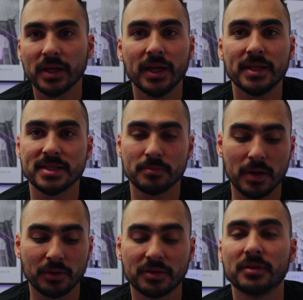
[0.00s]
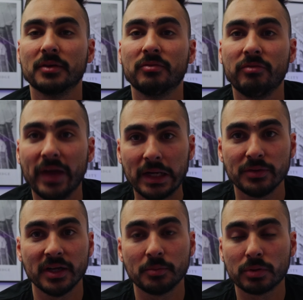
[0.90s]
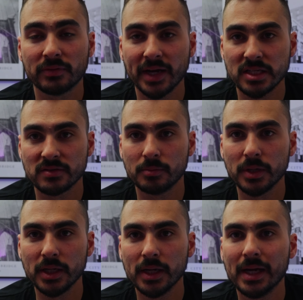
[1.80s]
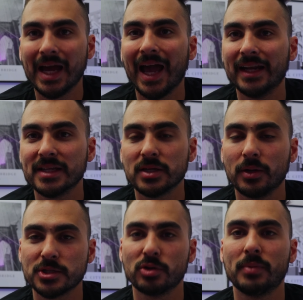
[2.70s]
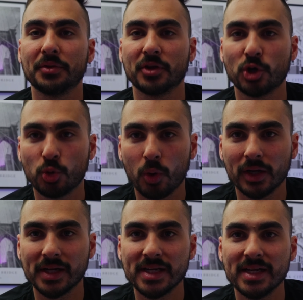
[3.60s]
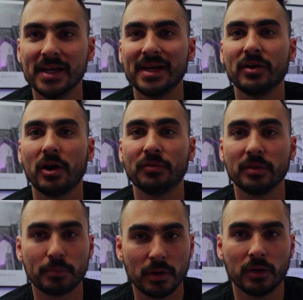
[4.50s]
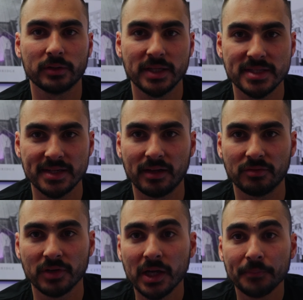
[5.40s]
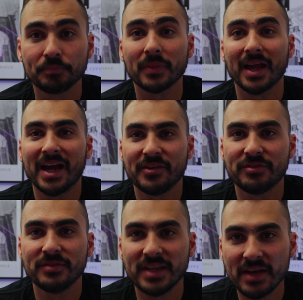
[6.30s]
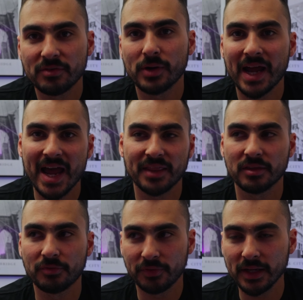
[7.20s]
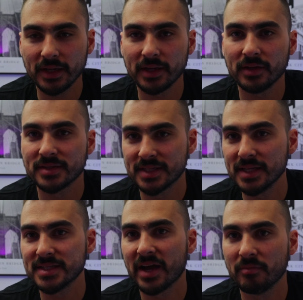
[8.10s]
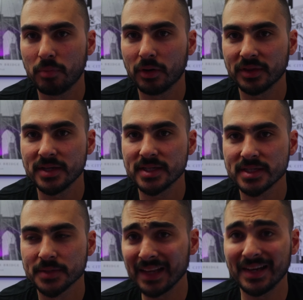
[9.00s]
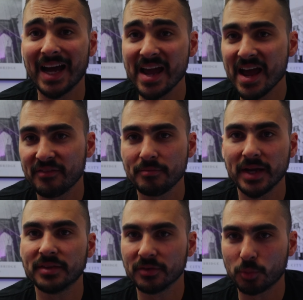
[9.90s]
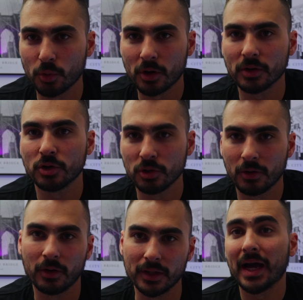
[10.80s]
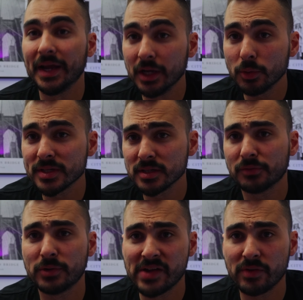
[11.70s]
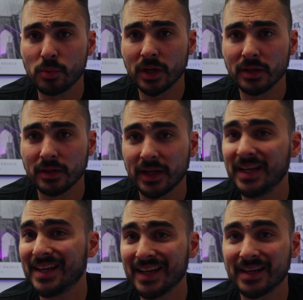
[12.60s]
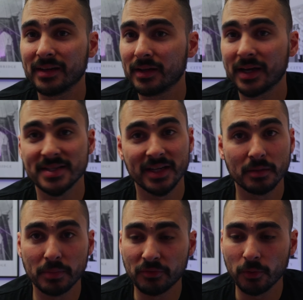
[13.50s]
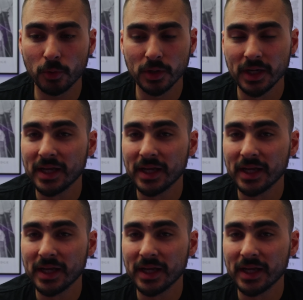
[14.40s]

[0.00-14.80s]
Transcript: it's about the value that it provides for me, and it's also about the quality of the product itself. I've never had the feeling since I bought this that I have made the wrong call. I know it's not for everyone, and again, I said it before,